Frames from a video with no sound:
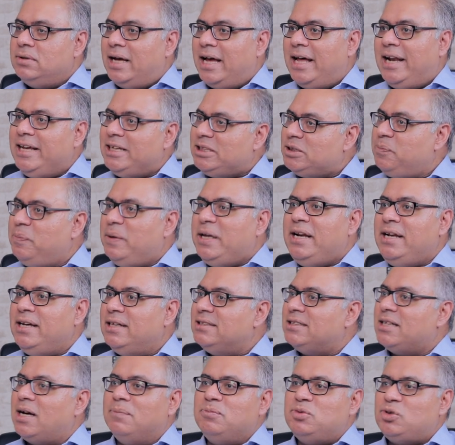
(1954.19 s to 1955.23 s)
And
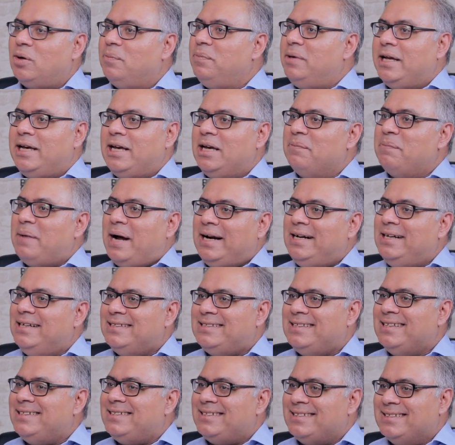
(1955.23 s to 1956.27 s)
experience comes from taking bad
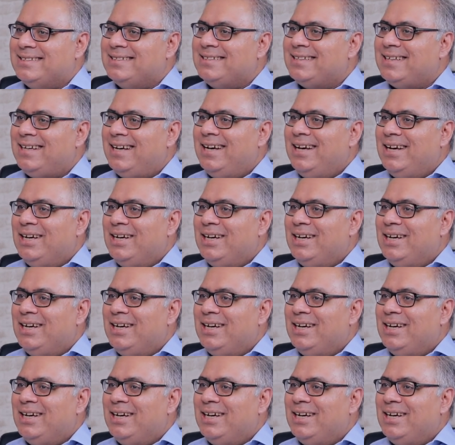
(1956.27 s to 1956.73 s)
decisions.